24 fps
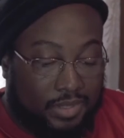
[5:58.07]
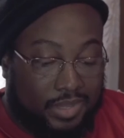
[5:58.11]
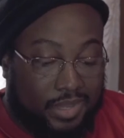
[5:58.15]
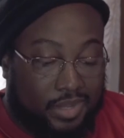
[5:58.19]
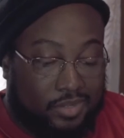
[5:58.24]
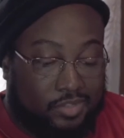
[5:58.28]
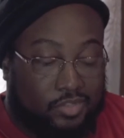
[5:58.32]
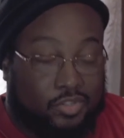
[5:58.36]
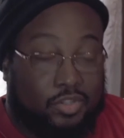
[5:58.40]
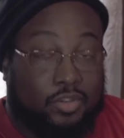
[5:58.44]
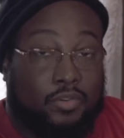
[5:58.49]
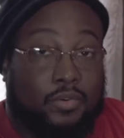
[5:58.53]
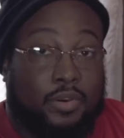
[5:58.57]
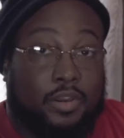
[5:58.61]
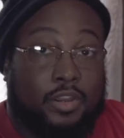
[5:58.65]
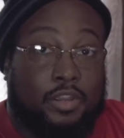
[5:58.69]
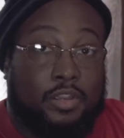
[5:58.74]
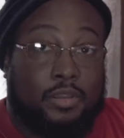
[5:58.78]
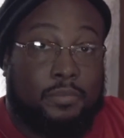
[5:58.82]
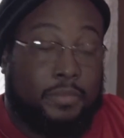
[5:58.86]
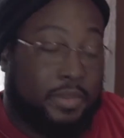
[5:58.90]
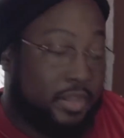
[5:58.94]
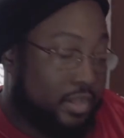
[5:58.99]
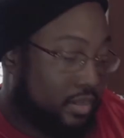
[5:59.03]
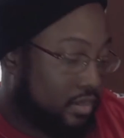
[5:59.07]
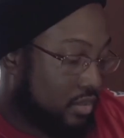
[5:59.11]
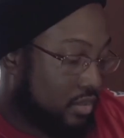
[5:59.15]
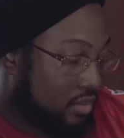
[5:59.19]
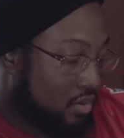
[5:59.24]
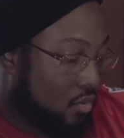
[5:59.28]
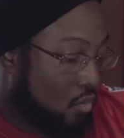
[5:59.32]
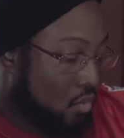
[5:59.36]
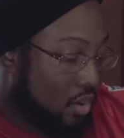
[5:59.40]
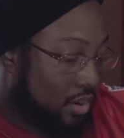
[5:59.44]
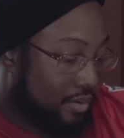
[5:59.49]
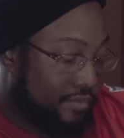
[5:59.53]
Instagram at
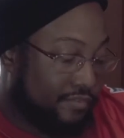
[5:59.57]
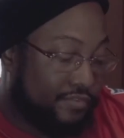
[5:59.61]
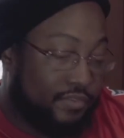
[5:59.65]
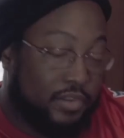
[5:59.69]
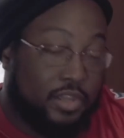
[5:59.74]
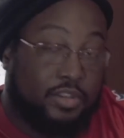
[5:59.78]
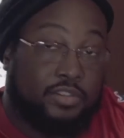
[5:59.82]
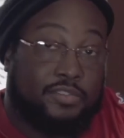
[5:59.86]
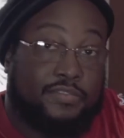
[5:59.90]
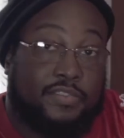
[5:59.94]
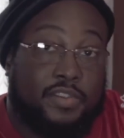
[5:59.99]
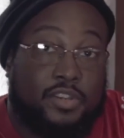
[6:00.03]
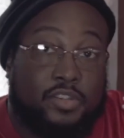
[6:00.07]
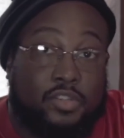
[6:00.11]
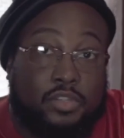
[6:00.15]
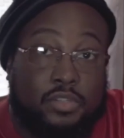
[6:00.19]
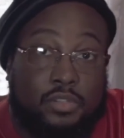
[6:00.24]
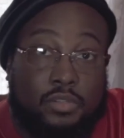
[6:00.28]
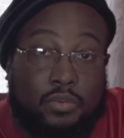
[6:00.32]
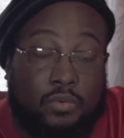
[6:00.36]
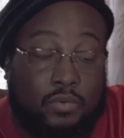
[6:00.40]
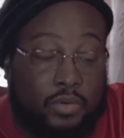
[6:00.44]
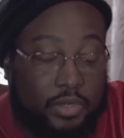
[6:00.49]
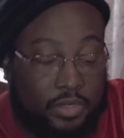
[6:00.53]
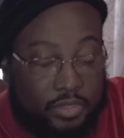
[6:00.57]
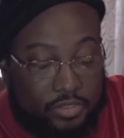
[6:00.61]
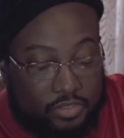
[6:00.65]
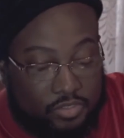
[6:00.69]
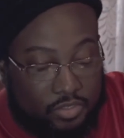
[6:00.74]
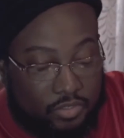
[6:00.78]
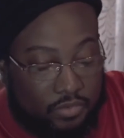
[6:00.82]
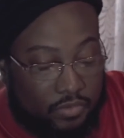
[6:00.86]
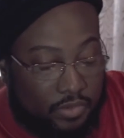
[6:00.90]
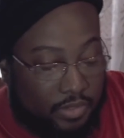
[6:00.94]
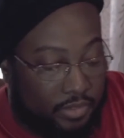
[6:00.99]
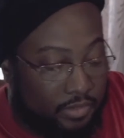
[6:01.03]
Quantum Flux Vision on
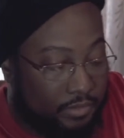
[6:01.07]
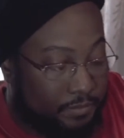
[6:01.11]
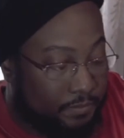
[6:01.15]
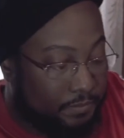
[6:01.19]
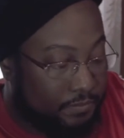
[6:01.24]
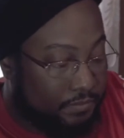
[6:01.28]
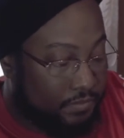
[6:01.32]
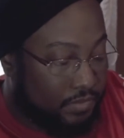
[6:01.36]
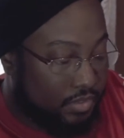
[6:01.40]
Instagram.